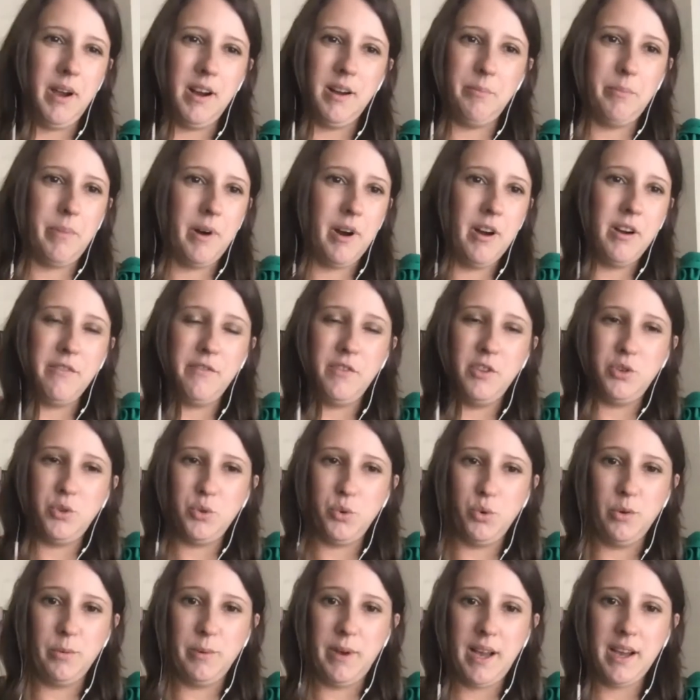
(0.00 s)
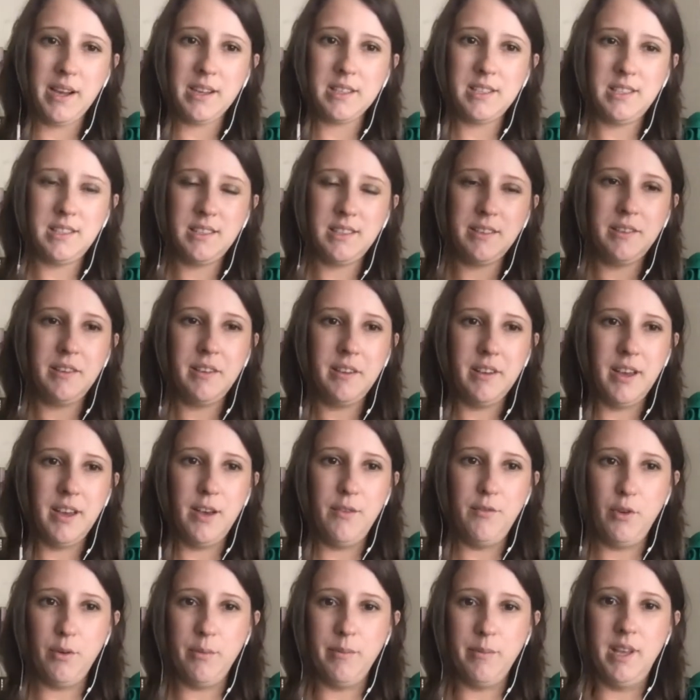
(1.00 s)
part of the toolbox
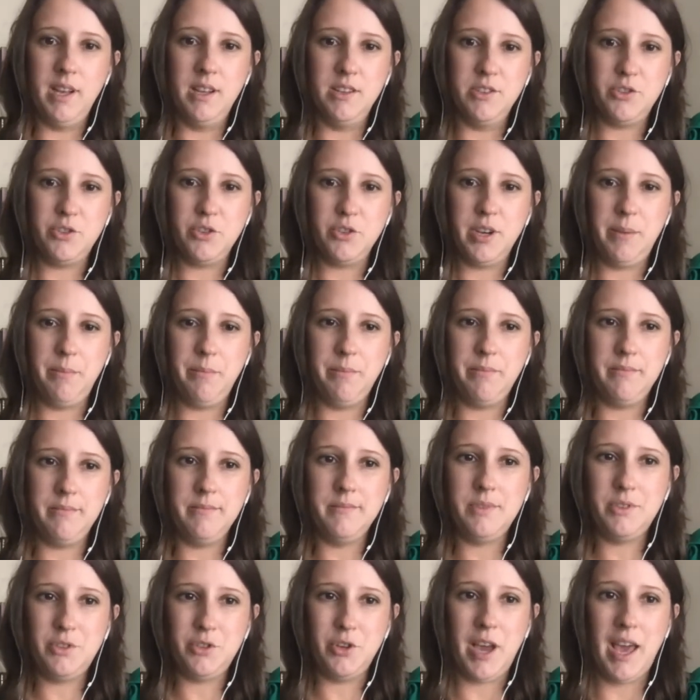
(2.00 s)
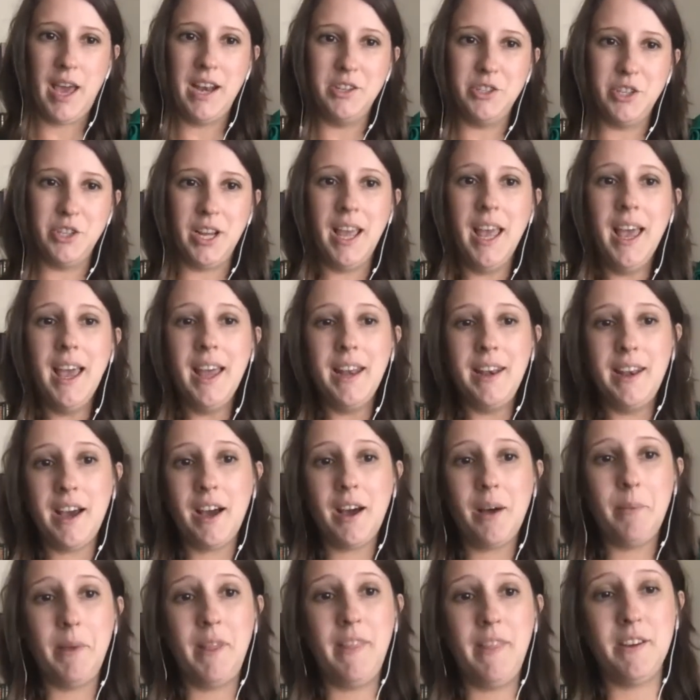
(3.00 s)
of your ministry strategy. Now,
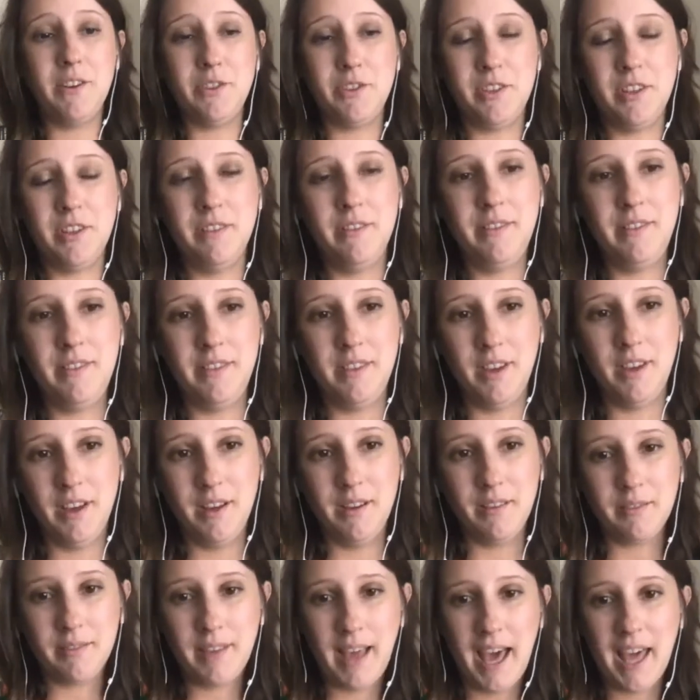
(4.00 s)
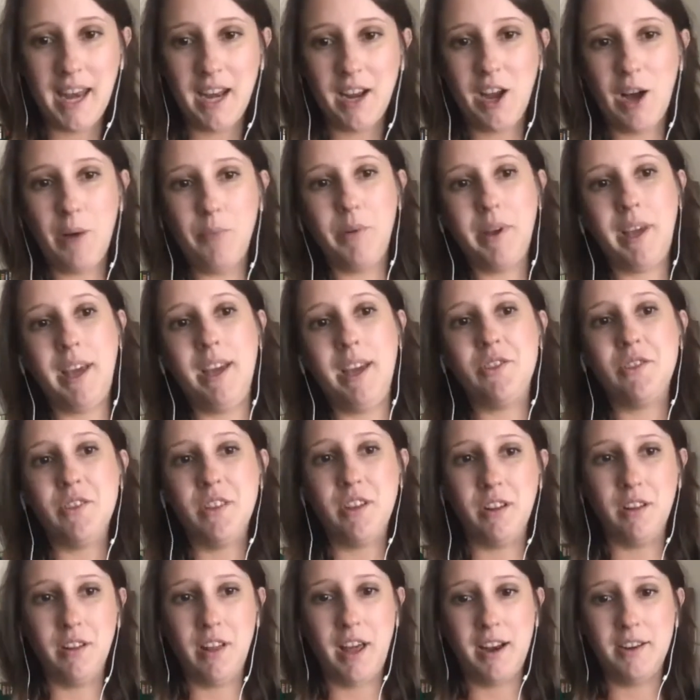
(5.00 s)
I mean, there's the added complication
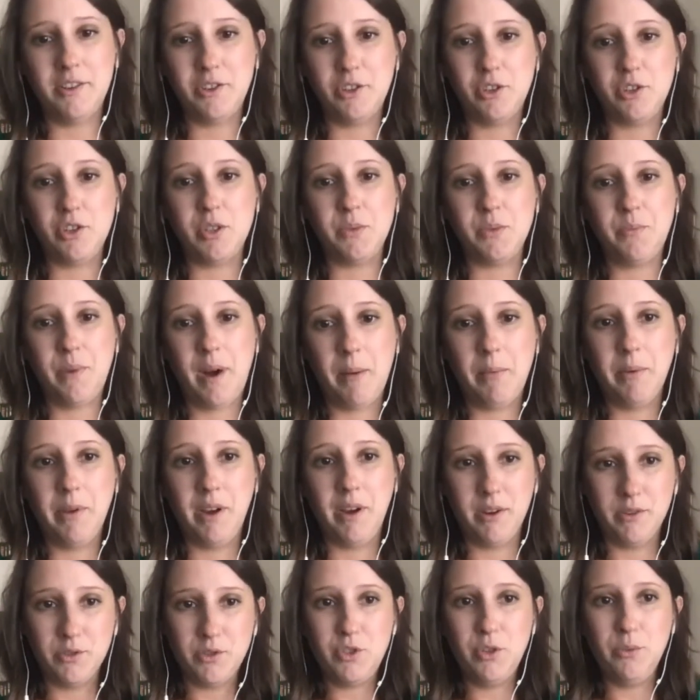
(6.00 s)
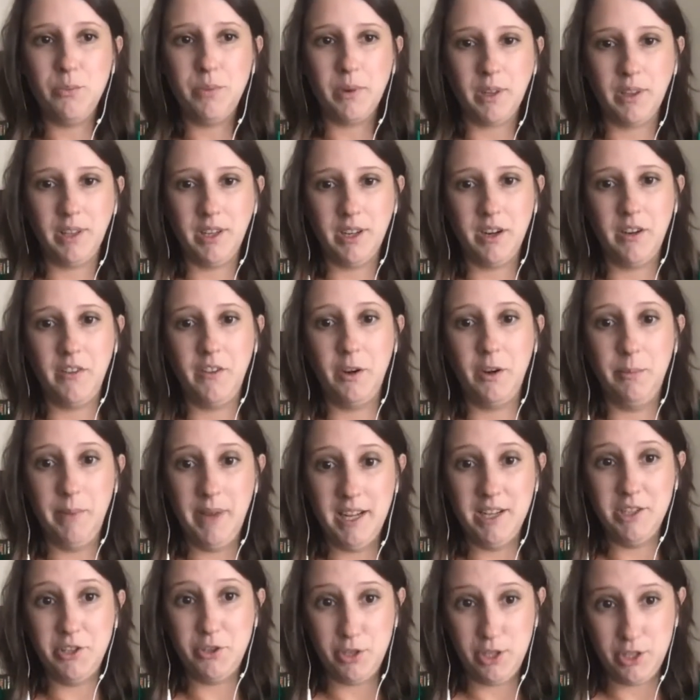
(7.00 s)
that a lot of churches probably aren't super clear on their
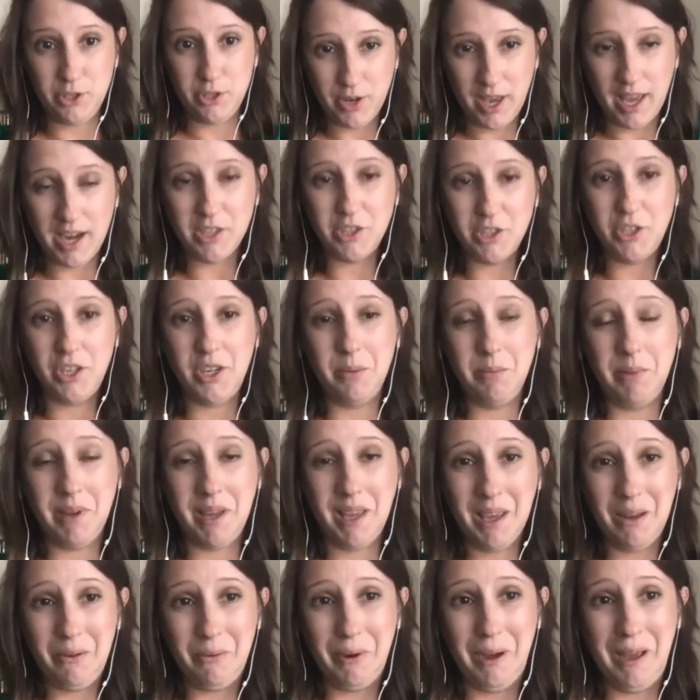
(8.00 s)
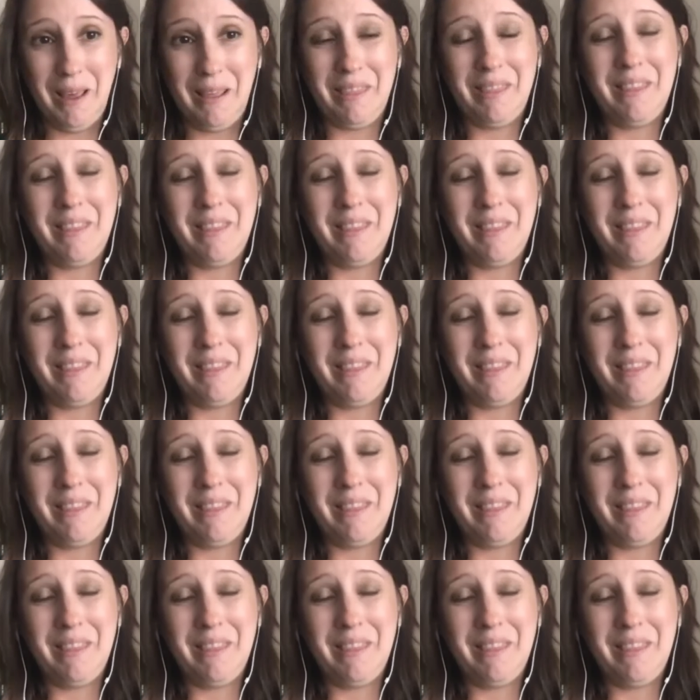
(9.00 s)
ministry strategy to begin with,